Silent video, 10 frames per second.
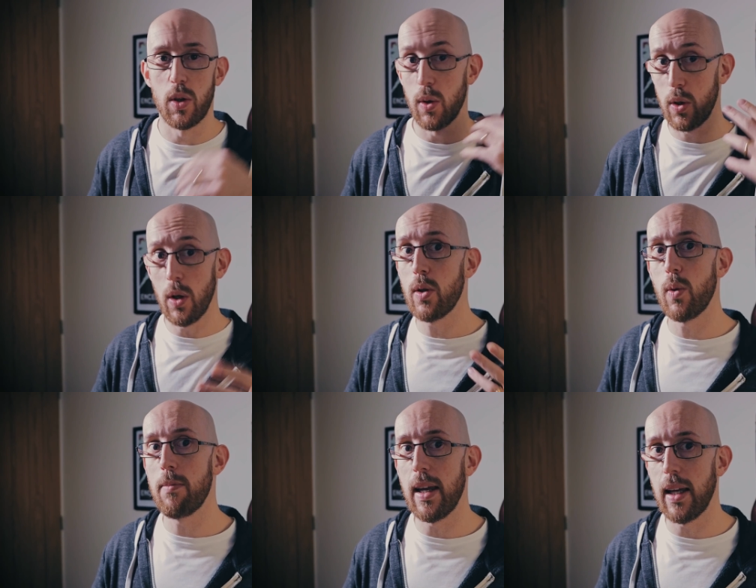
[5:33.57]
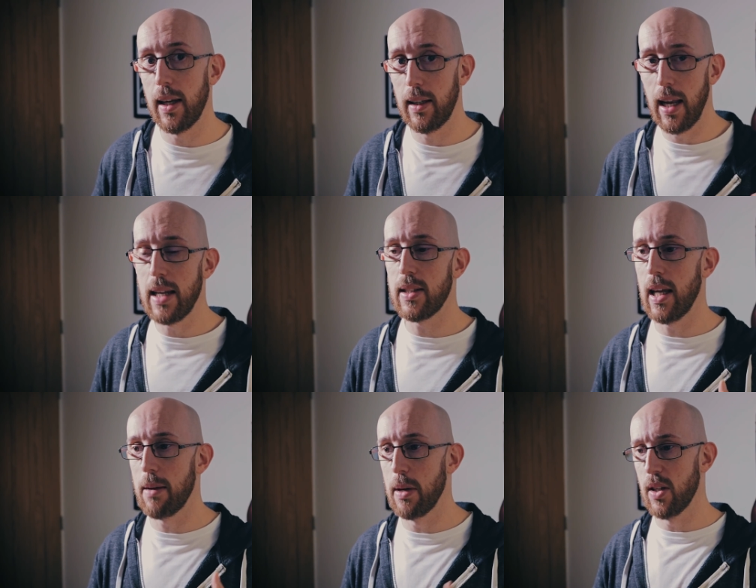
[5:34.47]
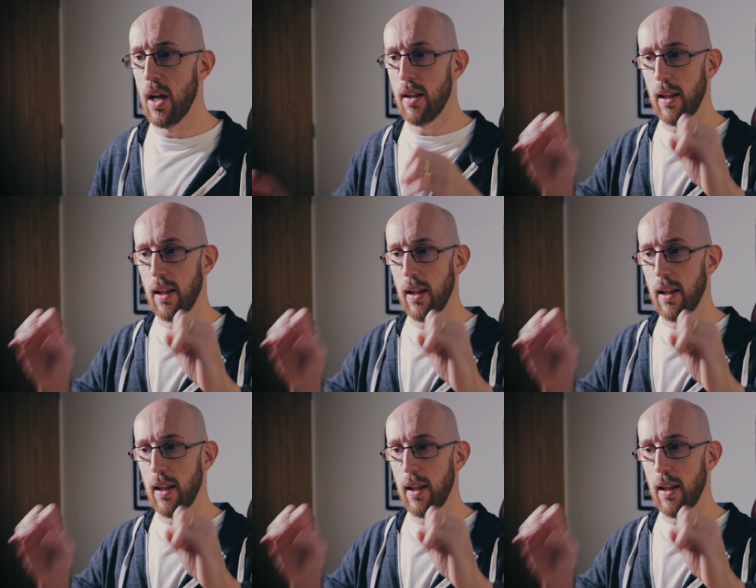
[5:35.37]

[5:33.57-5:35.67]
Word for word: So as soon as we make a lazy image,